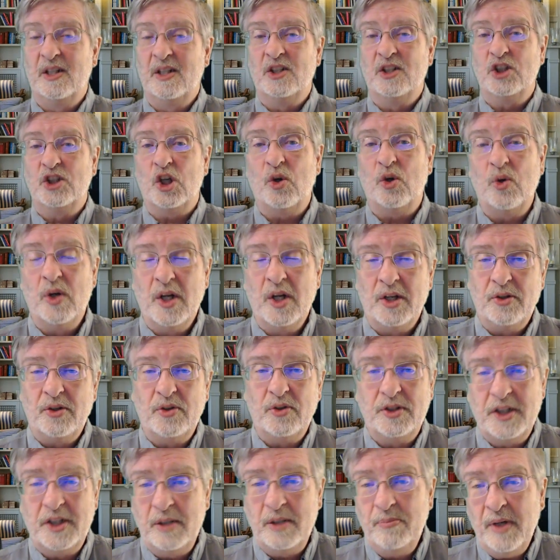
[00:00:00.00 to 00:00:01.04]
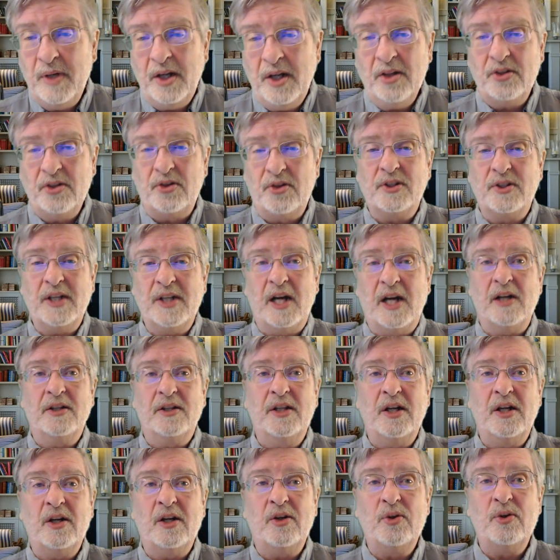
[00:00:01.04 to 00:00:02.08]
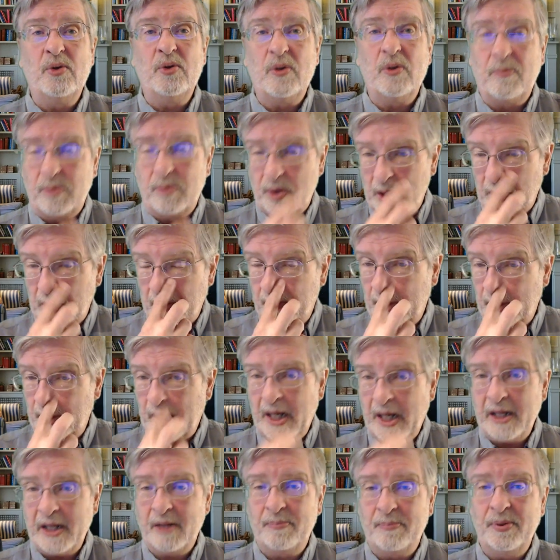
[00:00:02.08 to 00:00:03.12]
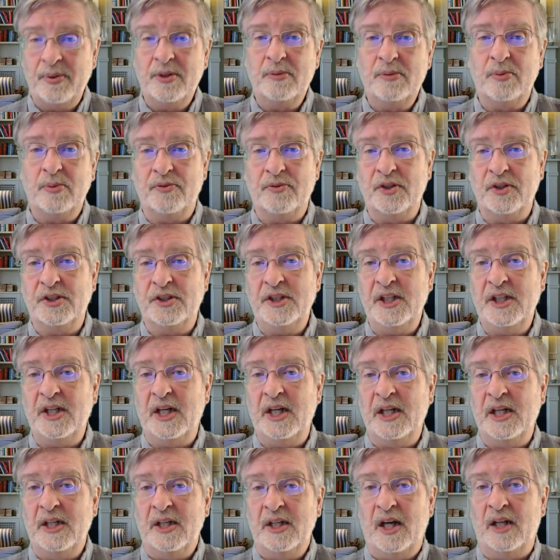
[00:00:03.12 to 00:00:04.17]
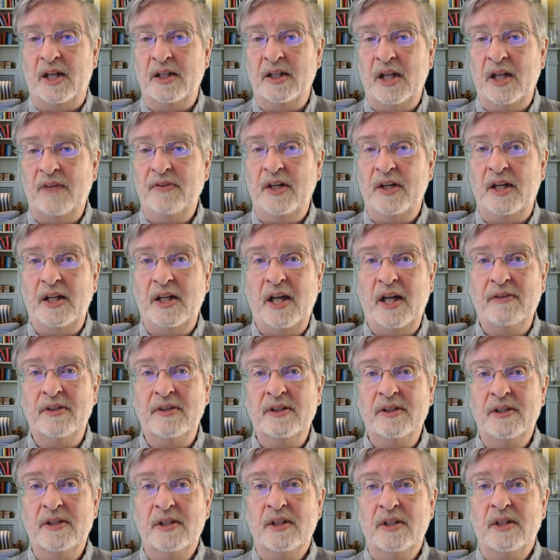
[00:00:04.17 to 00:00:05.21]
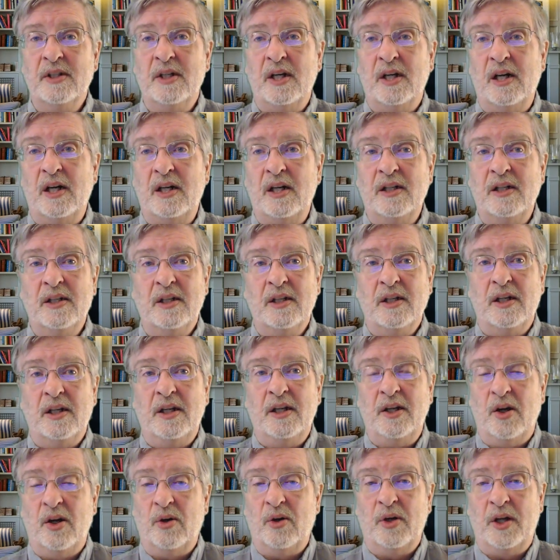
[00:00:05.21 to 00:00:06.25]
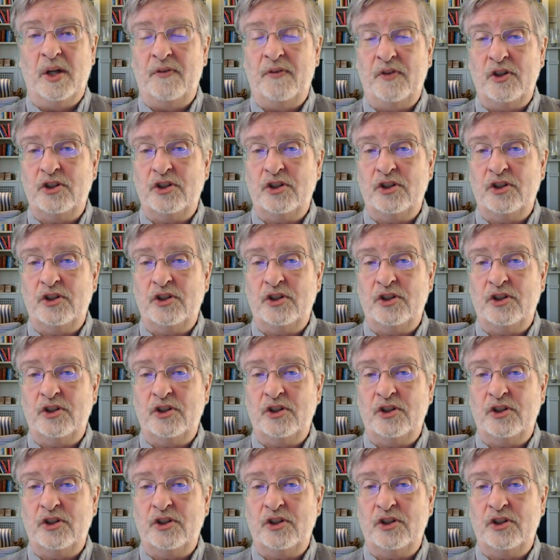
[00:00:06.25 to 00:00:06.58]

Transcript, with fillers: So you see ministers out there who will apply the principle. If you see 1111, uh, you know, if you